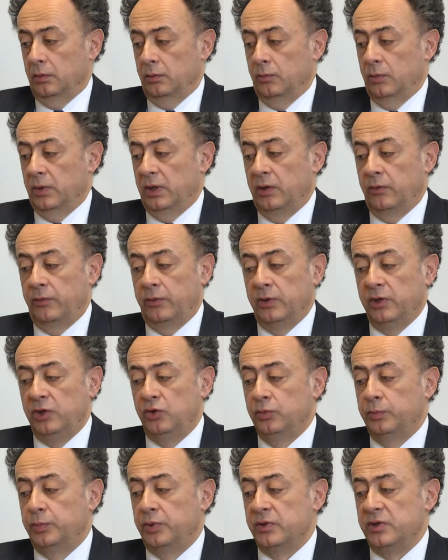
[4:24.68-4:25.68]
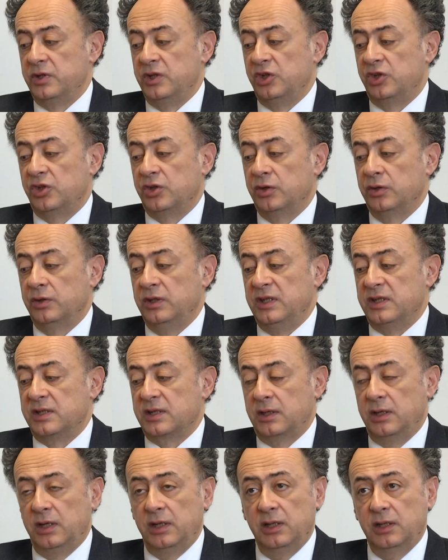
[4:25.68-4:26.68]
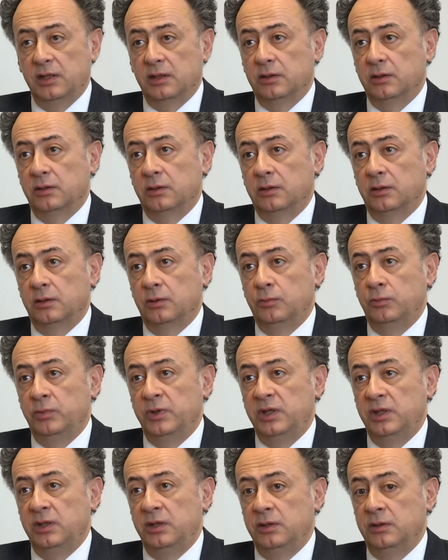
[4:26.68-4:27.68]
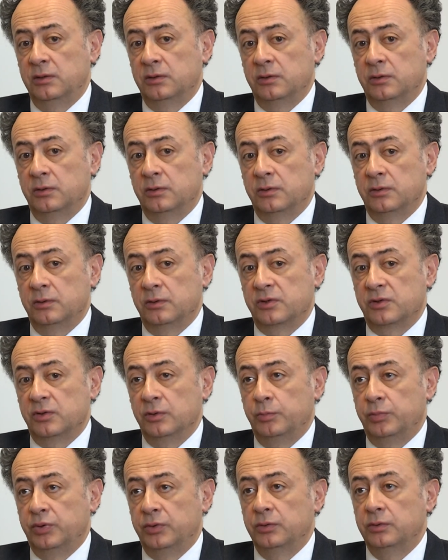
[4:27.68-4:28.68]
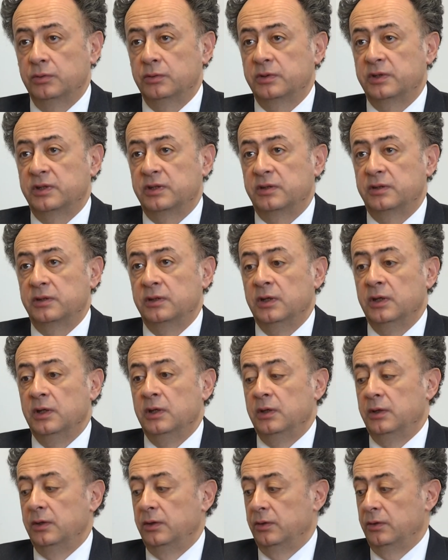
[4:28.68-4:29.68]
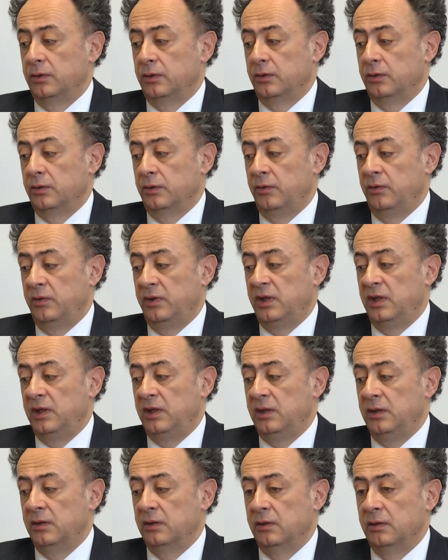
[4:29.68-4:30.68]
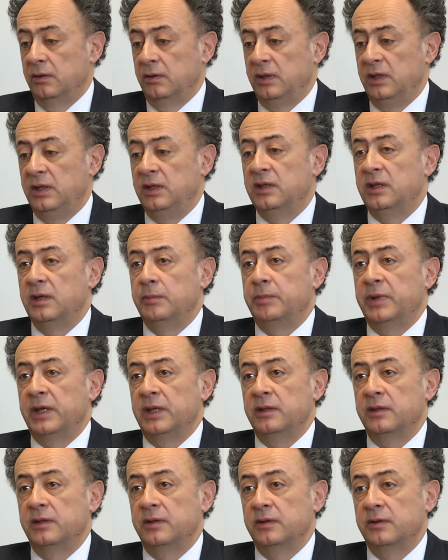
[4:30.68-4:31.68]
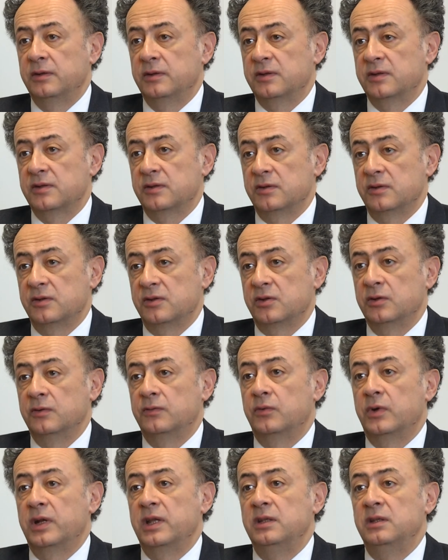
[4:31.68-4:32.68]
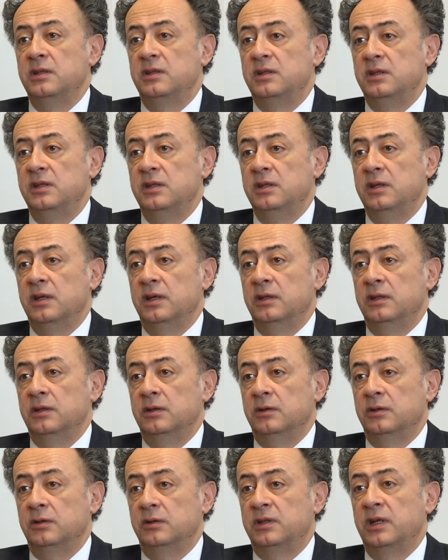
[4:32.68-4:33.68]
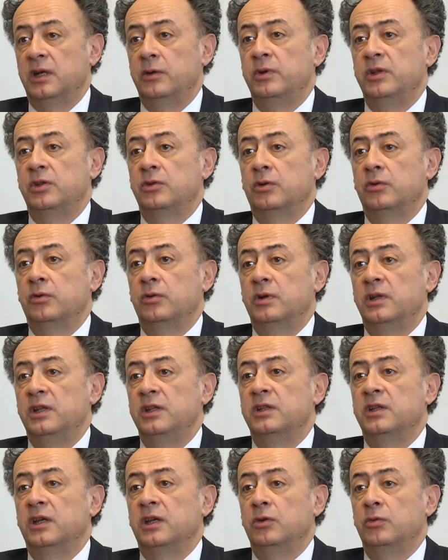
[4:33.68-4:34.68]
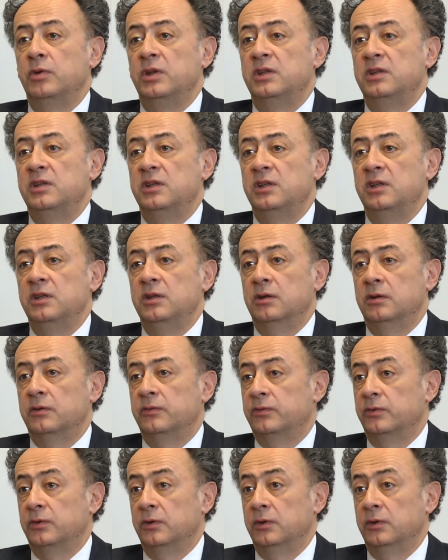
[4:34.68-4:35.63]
Well, the EU position is clear. We support the independence, sovereignty and territorial integrity of